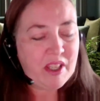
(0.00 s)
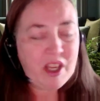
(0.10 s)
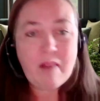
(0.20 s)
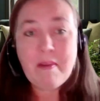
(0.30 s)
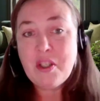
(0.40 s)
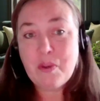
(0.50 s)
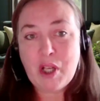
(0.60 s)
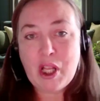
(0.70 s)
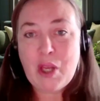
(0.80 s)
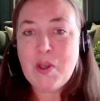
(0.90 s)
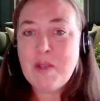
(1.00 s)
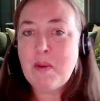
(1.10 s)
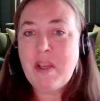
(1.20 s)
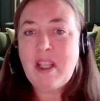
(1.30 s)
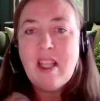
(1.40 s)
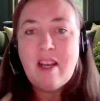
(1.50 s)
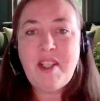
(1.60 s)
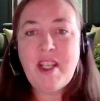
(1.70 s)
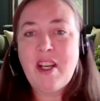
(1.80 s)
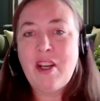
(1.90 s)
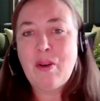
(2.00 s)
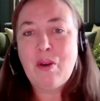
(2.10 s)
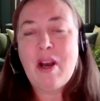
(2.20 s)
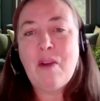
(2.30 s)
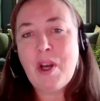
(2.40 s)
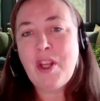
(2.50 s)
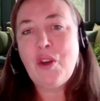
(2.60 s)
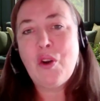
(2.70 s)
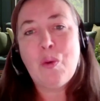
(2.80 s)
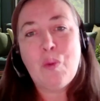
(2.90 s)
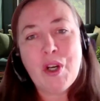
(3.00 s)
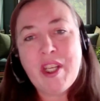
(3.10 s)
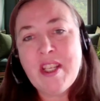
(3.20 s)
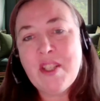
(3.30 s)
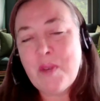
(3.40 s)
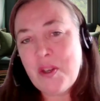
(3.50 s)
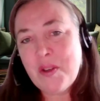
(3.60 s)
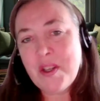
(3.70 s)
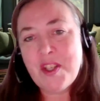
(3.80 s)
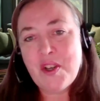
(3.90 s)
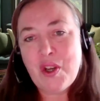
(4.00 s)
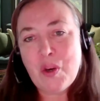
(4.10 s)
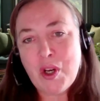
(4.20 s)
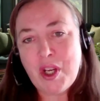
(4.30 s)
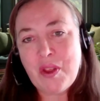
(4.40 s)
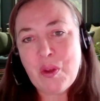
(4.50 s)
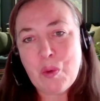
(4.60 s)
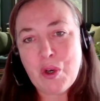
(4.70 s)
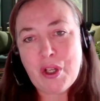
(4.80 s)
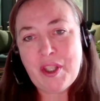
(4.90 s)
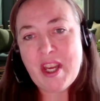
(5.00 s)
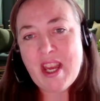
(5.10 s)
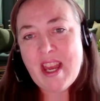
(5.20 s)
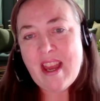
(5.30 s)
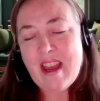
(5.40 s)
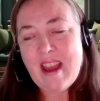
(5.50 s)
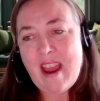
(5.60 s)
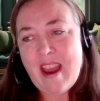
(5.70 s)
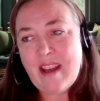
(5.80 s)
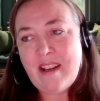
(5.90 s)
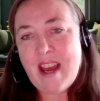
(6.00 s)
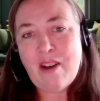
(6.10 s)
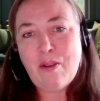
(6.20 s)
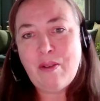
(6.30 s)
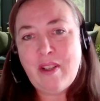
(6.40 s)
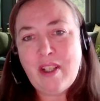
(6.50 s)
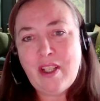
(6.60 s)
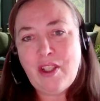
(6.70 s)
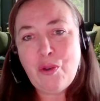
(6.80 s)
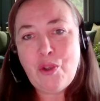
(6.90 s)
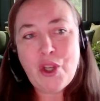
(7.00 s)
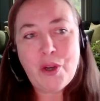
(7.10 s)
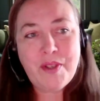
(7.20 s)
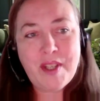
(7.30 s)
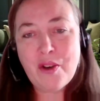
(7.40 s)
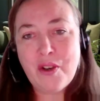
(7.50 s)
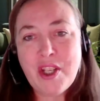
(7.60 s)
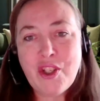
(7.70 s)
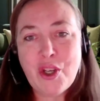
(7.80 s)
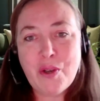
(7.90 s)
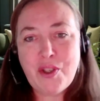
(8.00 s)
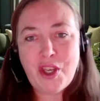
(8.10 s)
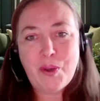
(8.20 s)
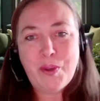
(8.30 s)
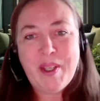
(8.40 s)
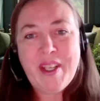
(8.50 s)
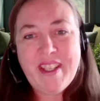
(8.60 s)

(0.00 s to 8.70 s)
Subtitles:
coming to a close, but we'd love to hear what your work is, what you consider your work in the world, and how you chose it or it chose you.